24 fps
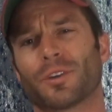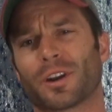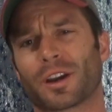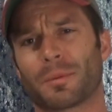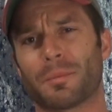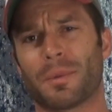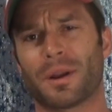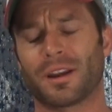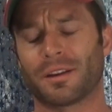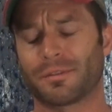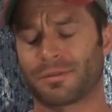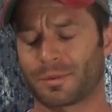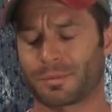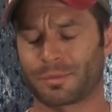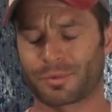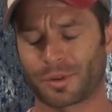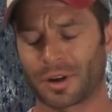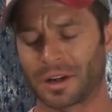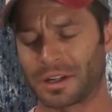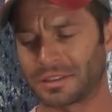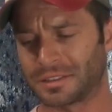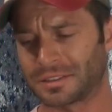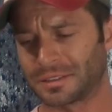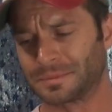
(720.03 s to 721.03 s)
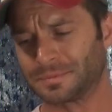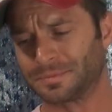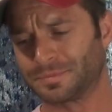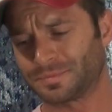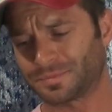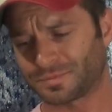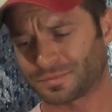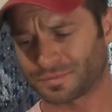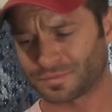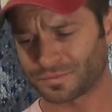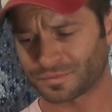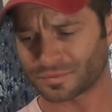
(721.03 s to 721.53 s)
to recommend it for price.
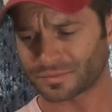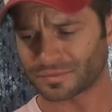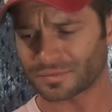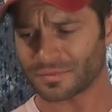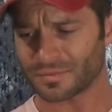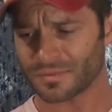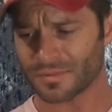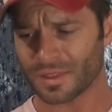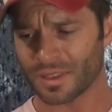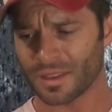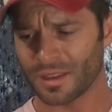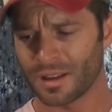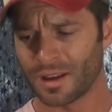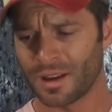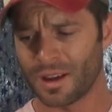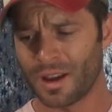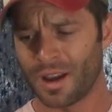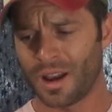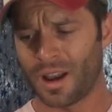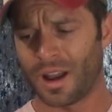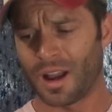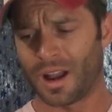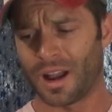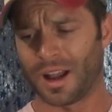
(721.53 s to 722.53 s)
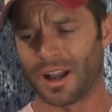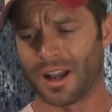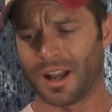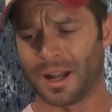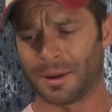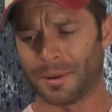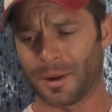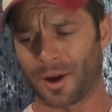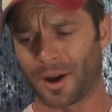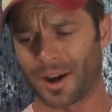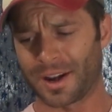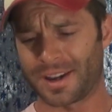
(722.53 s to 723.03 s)

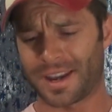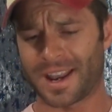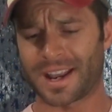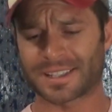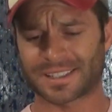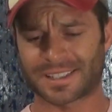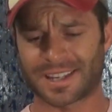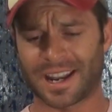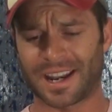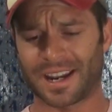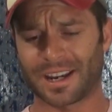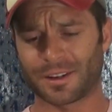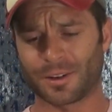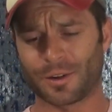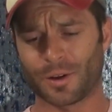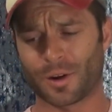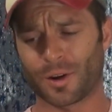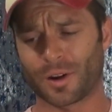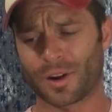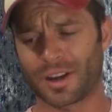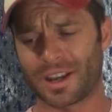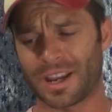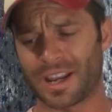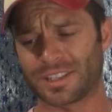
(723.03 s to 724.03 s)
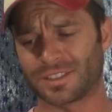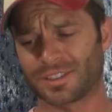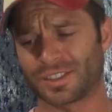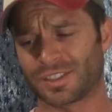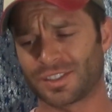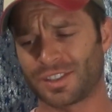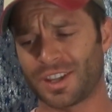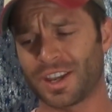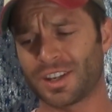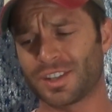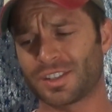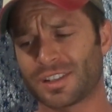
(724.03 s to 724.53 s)
Our next category is
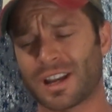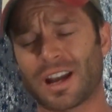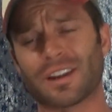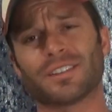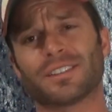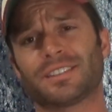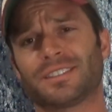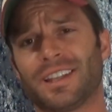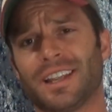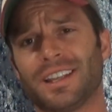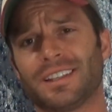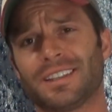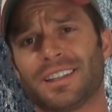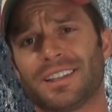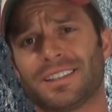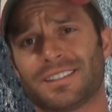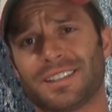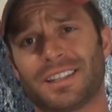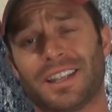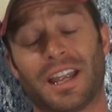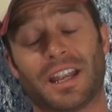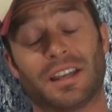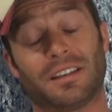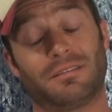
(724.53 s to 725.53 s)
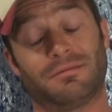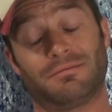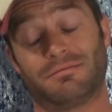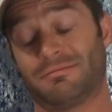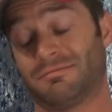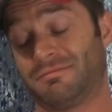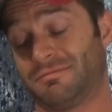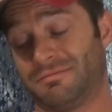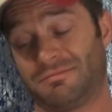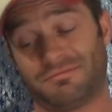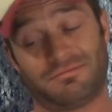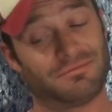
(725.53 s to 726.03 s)
distinction. How distinct is it? And
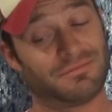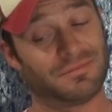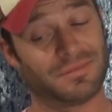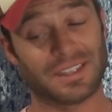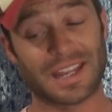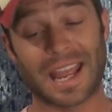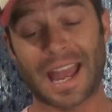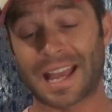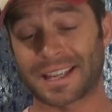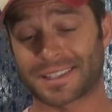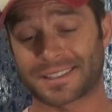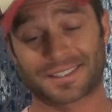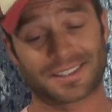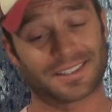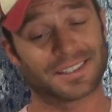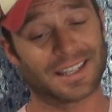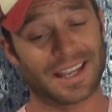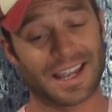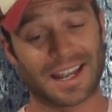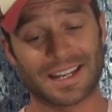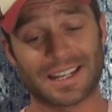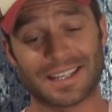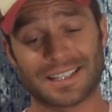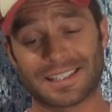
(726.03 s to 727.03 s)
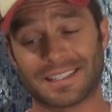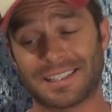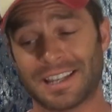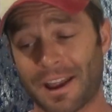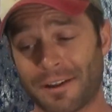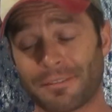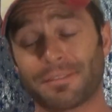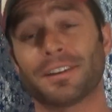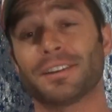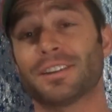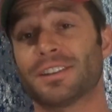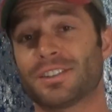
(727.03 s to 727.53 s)
yes, it is
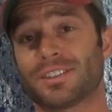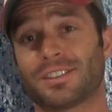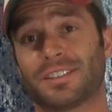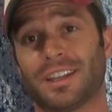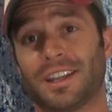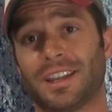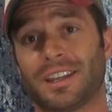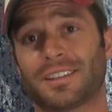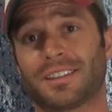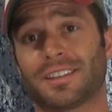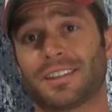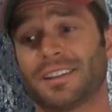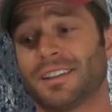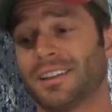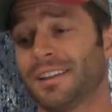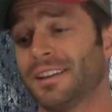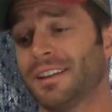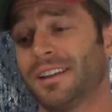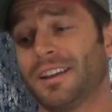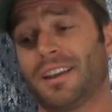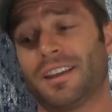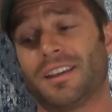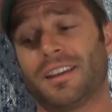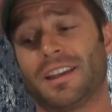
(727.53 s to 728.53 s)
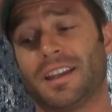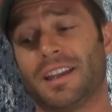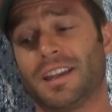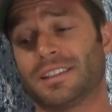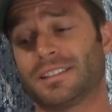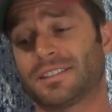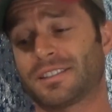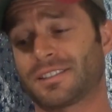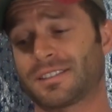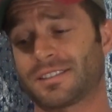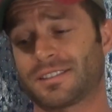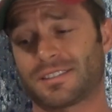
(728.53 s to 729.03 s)
definitely distinct.
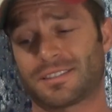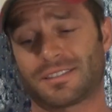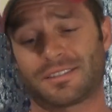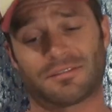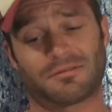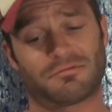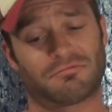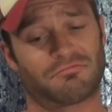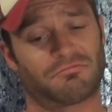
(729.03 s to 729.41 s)
It's